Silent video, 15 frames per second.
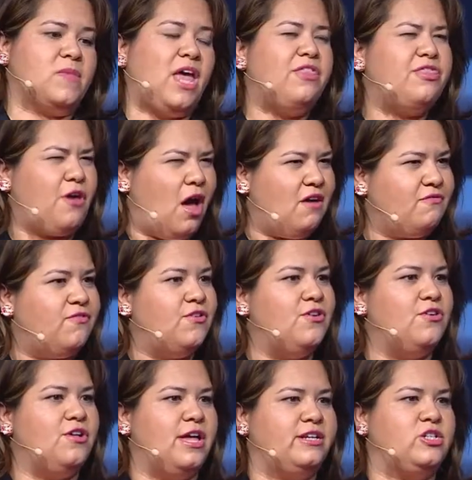
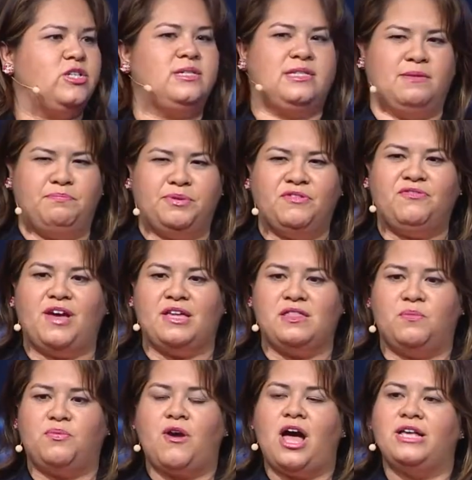thoughtful and just simplified
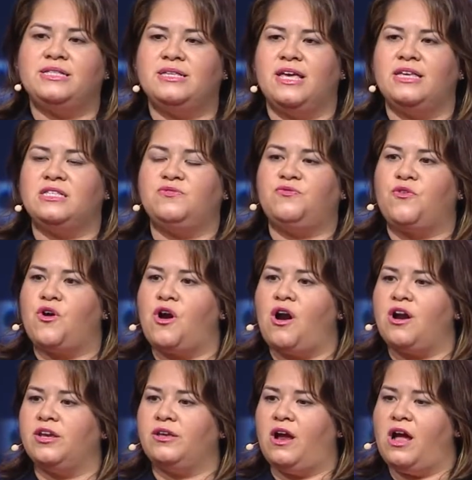the process for
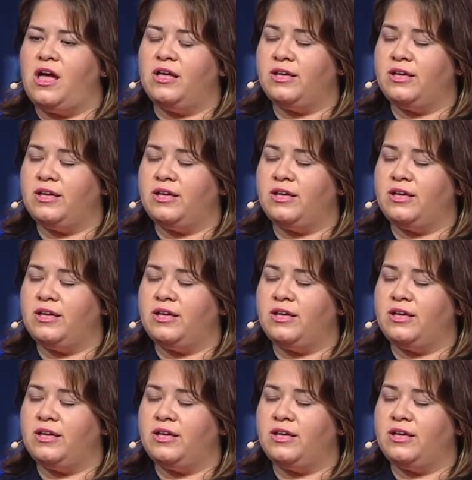our